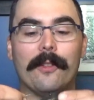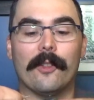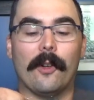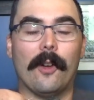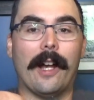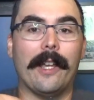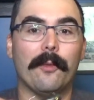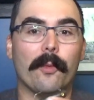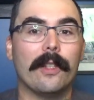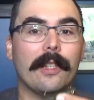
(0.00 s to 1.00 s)
So I
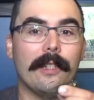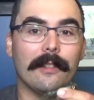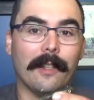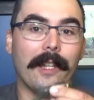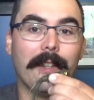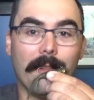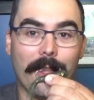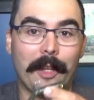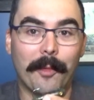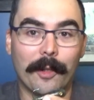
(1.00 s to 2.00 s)
really like
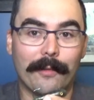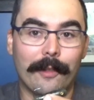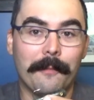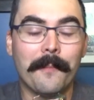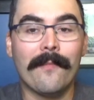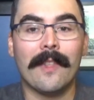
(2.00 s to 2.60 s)
that part of it.